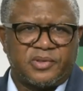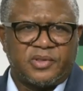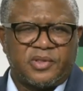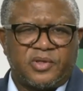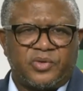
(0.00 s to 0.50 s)

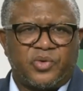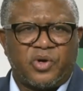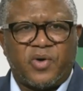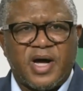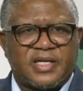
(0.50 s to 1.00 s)
You know
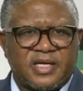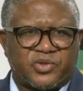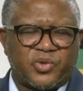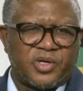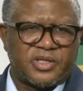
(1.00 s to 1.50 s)
why that
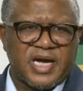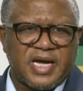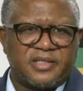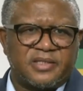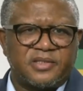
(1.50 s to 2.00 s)
story
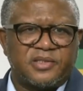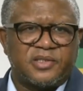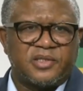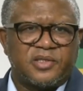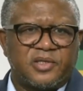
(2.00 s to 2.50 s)
died?
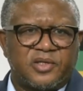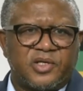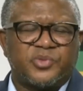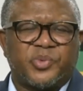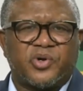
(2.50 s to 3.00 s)

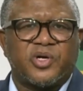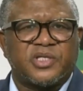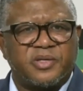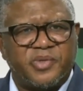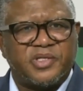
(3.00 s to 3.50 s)
It's because
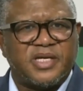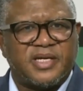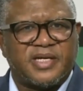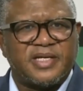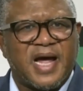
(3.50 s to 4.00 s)

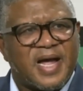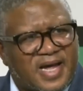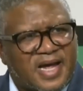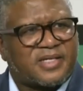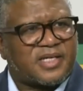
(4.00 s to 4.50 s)
immediately I
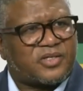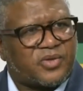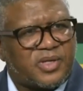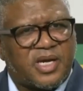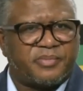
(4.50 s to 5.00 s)
acted
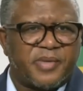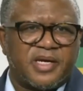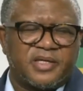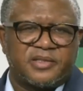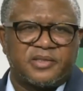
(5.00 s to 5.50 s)
on that mayor,
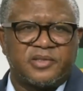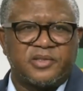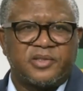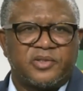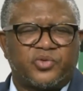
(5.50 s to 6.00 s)

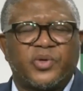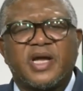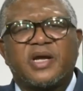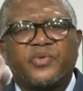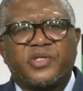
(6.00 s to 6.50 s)

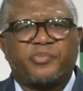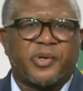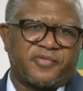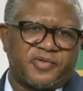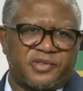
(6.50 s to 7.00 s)
together with the
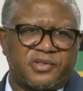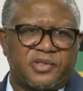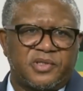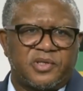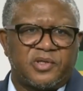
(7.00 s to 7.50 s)
province.
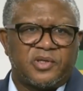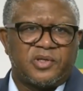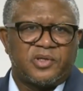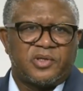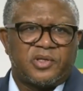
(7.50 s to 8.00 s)

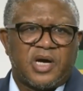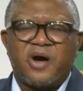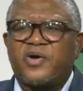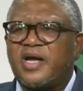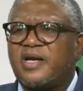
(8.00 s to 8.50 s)
How
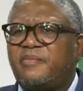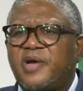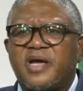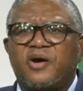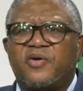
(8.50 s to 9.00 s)
can a
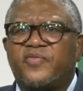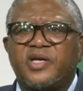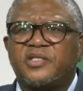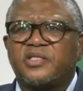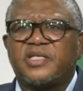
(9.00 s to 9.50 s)
mayor of the
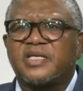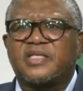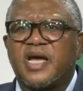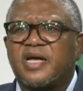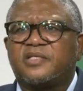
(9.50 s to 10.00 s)
ANC just
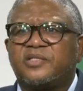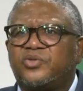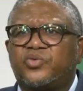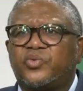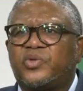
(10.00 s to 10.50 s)
get
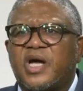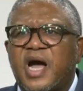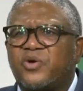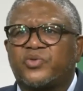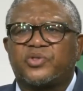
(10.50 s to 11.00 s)
into the
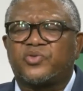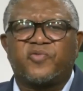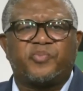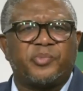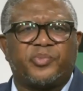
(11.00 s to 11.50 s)
houses
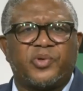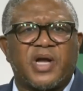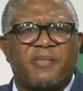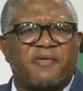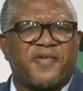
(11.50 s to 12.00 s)
of people
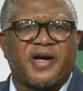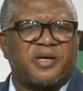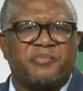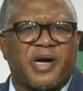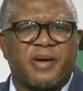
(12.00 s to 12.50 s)
abafake
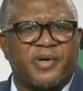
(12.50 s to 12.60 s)
impama?